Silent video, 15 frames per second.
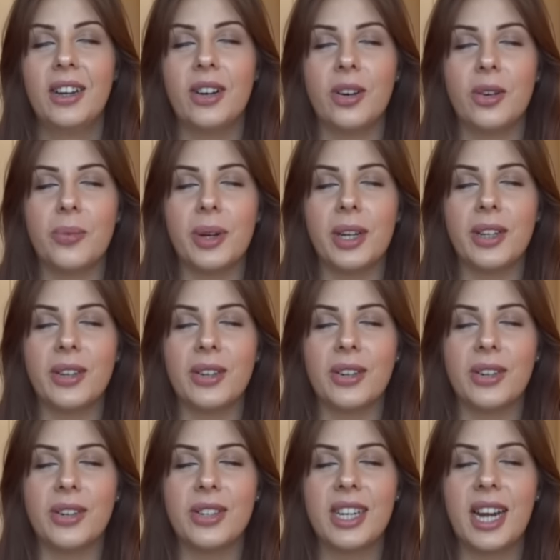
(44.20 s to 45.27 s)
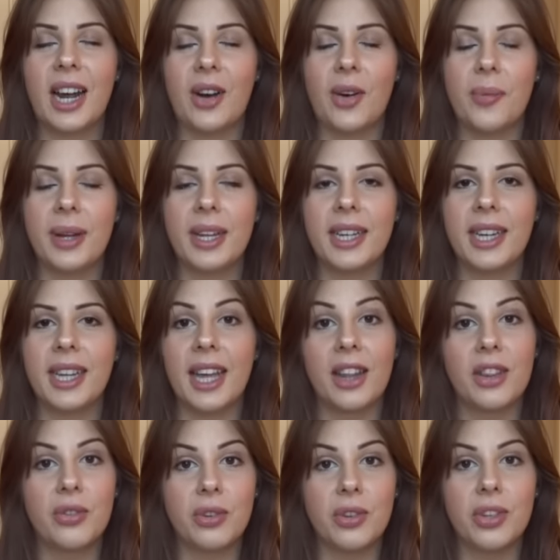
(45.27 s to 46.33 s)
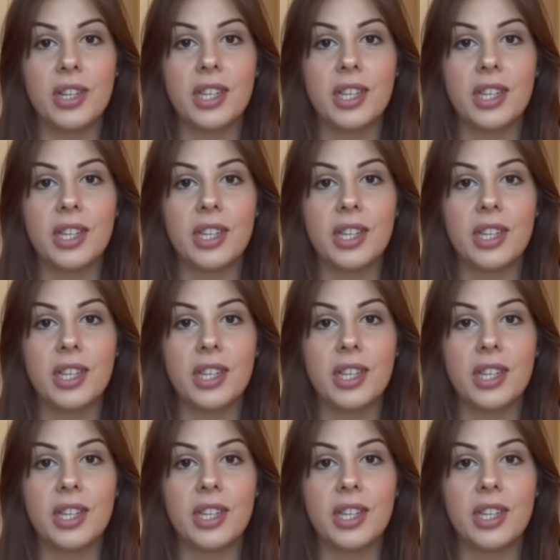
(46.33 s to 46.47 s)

oh my god, how am I going to get through the